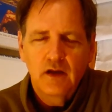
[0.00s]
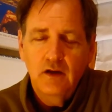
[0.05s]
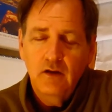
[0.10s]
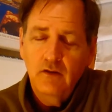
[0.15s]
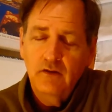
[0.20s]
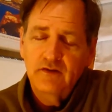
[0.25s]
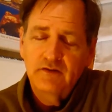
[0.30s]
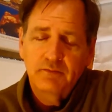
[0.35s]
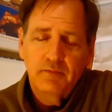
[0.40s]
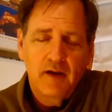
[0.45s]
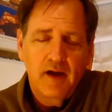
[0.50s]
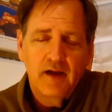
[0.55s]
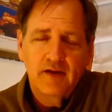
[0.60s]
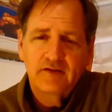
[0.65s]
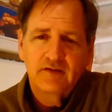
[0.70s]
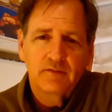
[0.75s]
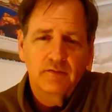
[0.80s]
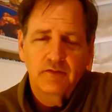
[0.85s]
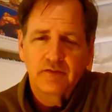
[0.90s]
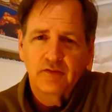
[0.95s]
You know, it's
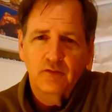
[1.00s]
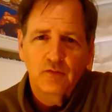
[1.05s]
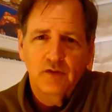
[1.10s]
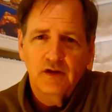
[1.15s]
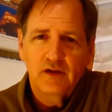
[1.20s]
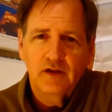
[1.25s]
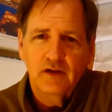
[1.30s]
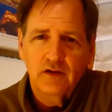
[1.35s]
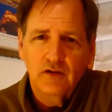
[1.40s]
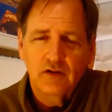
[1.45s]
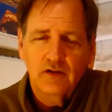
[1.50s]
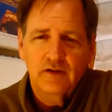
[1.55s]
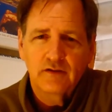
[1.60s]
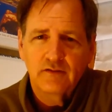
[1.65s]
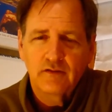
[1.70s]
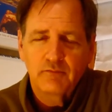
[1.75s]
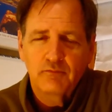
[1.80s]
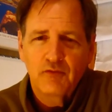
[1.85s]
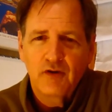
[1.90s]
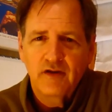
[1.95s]
possible that we could look
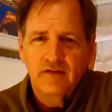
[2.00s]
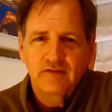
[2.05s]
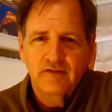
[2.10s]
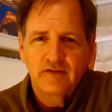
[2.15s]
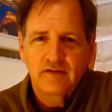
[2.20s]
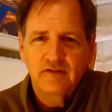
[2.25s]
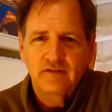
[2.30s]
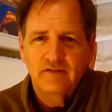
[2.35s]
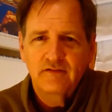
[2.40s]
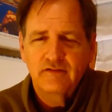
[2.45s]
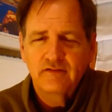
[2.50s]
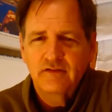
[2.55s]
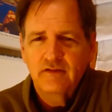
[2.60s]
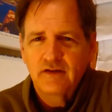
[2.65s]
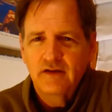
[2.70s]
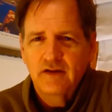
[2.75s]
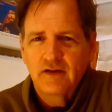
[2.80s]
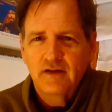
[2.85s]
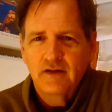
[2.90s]
at the presidents,